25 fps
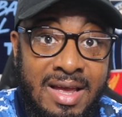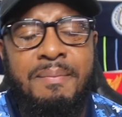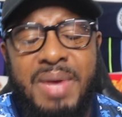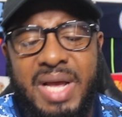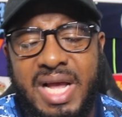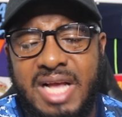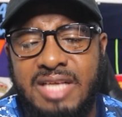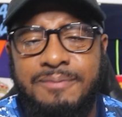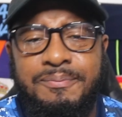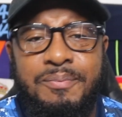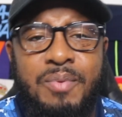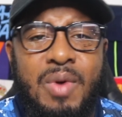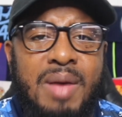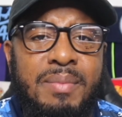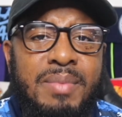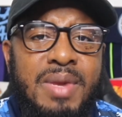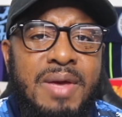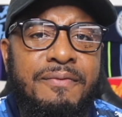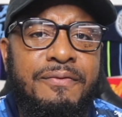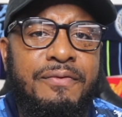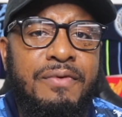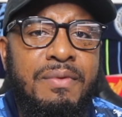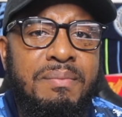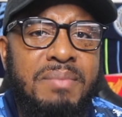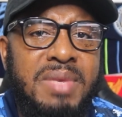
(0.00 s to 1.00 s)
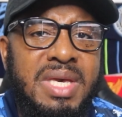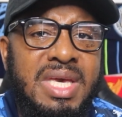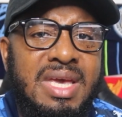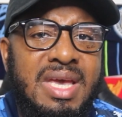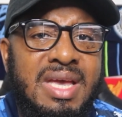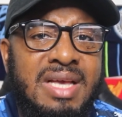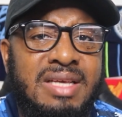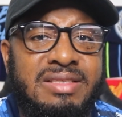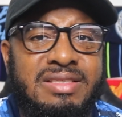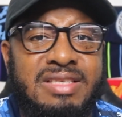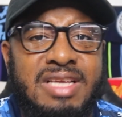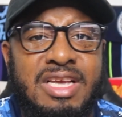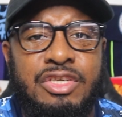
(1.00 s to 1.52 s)
The biggest problem for me
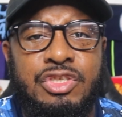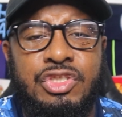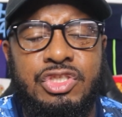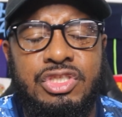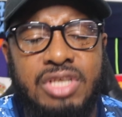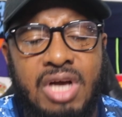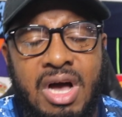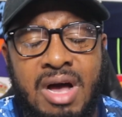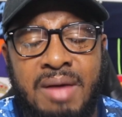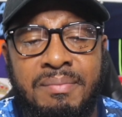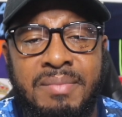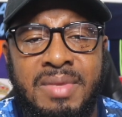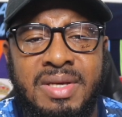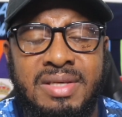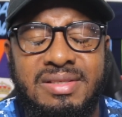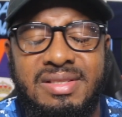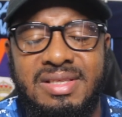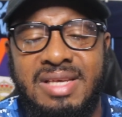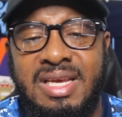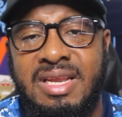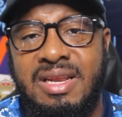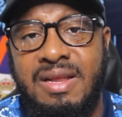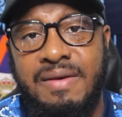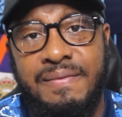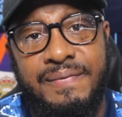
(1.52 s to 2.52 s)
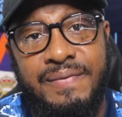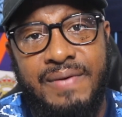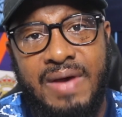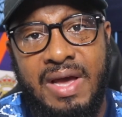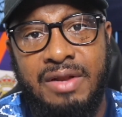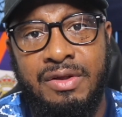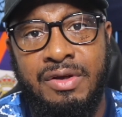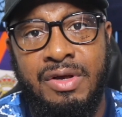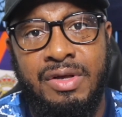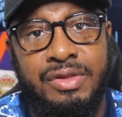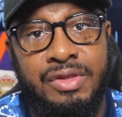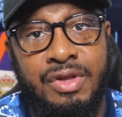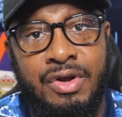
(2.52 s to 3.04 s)
is their sharpness in the
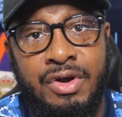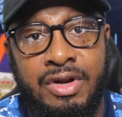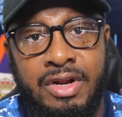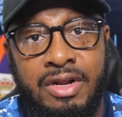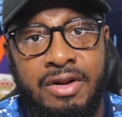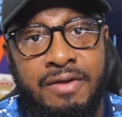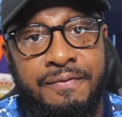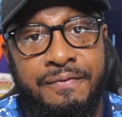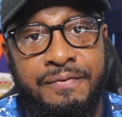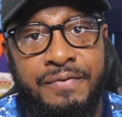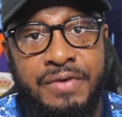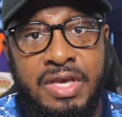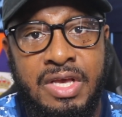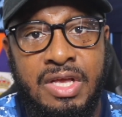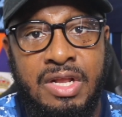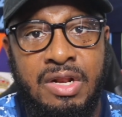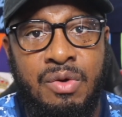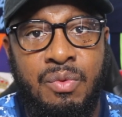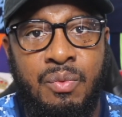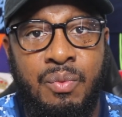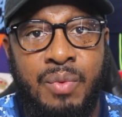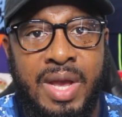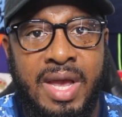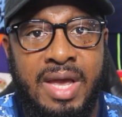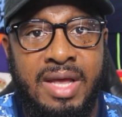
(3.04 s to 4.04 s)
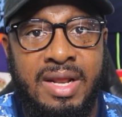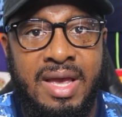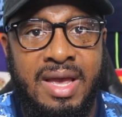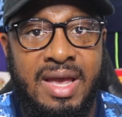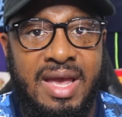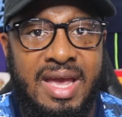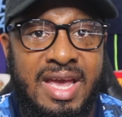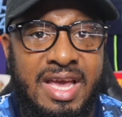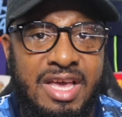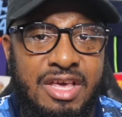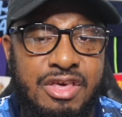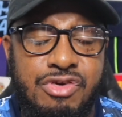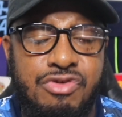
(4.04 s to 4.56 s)
final third of the field, where
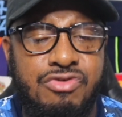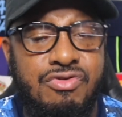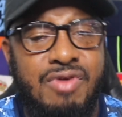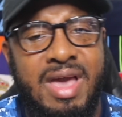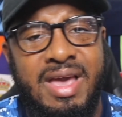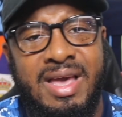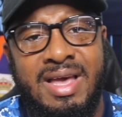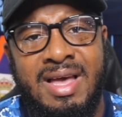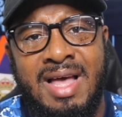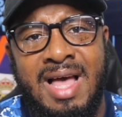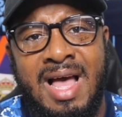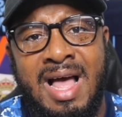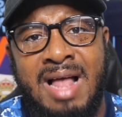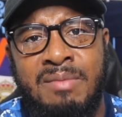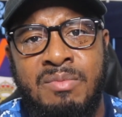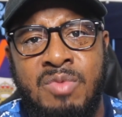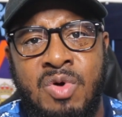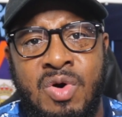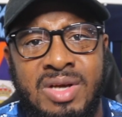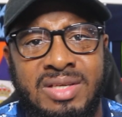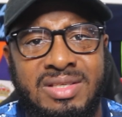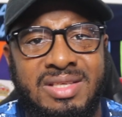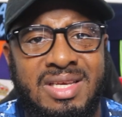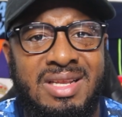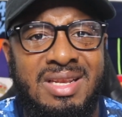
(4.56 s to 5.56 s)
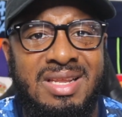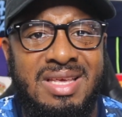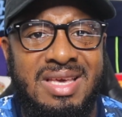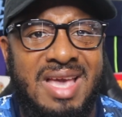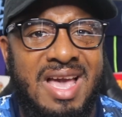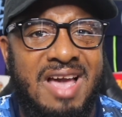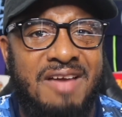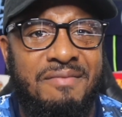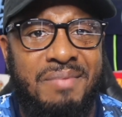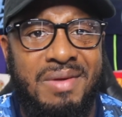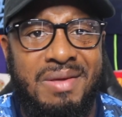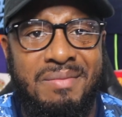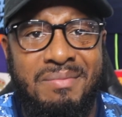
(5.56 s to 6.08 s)
their ace striker Almoez
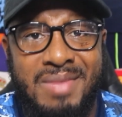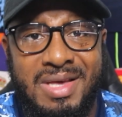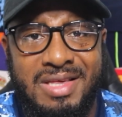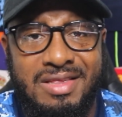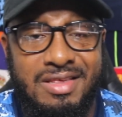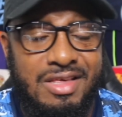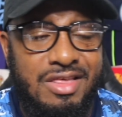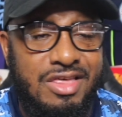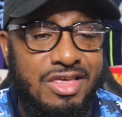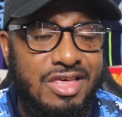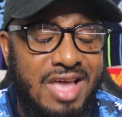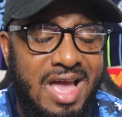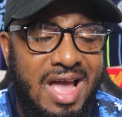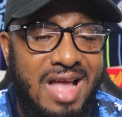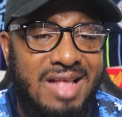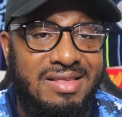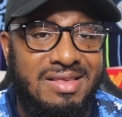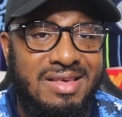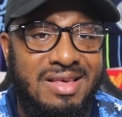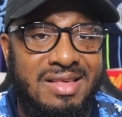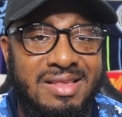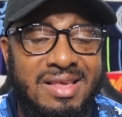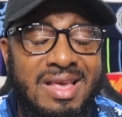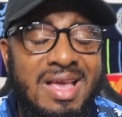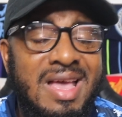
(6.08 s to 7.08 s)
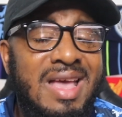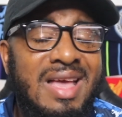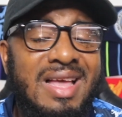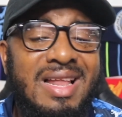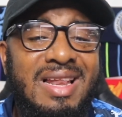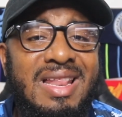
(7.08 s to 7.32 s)
Ali have been missing chances